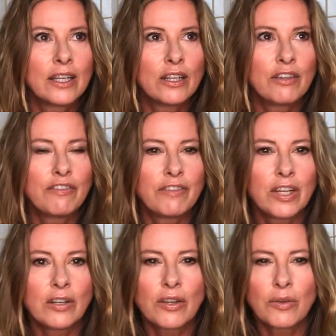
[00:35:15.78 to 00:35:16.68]
You
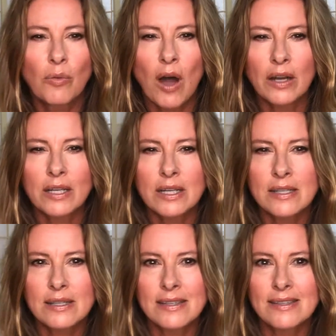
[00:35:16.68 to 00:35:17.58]
feel the
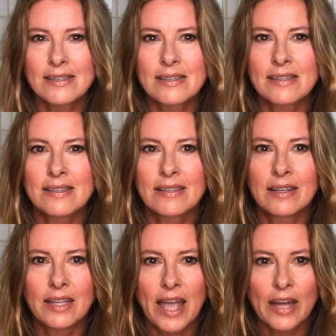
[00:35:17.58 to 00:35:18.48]
oneness,
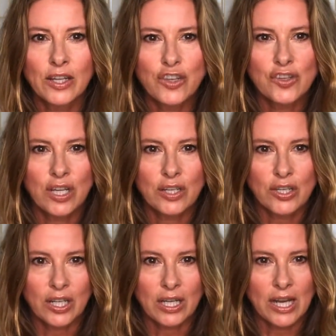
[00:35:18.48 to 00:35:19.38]
the energy
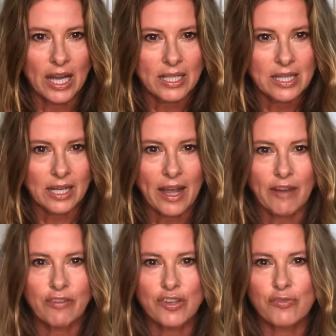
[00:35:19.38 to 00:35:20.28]
interconnecting
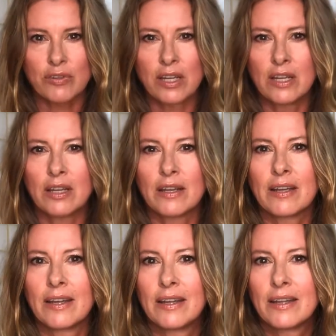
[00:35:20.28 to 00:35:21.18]
every tree,
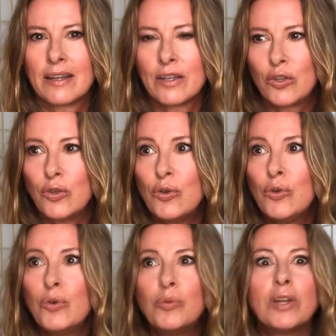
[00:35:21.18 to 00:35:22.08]

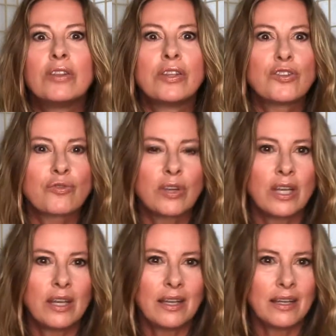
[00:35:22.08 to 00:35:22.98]
you with the
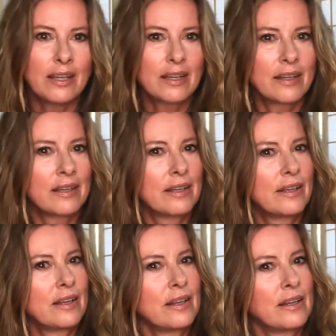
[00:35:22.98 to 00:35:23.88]
tree,
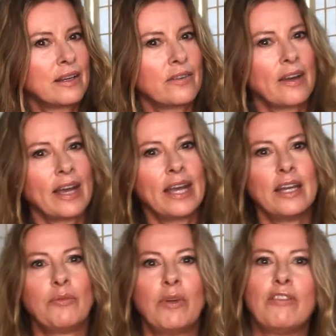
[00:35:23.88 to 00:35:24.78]

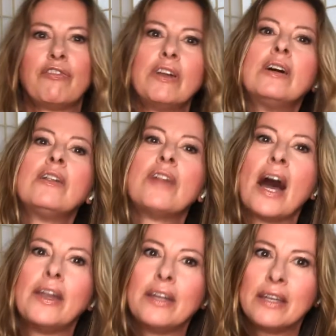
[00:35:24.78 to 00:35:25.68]
right? We feel
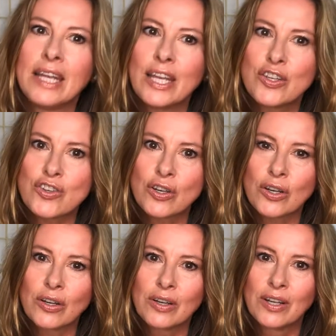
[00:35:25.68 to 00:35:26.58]
that in nature